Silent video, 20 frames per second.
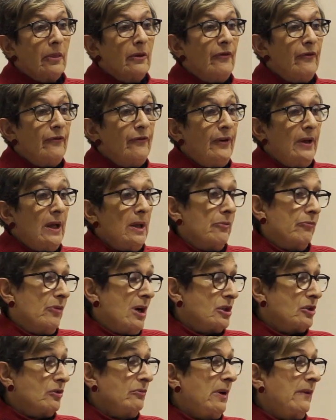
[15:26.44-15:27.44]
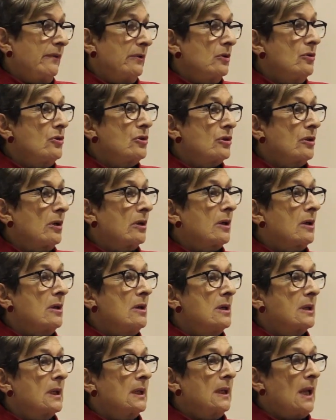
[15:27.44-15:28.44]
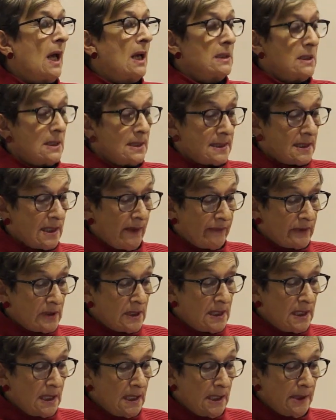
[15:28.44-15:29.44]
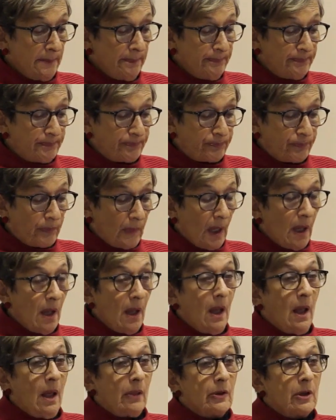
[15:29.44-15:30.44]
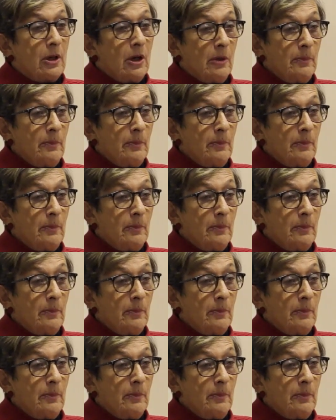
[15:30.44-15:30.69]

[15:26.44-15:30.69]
The Russian Revolution occurred in 1917. The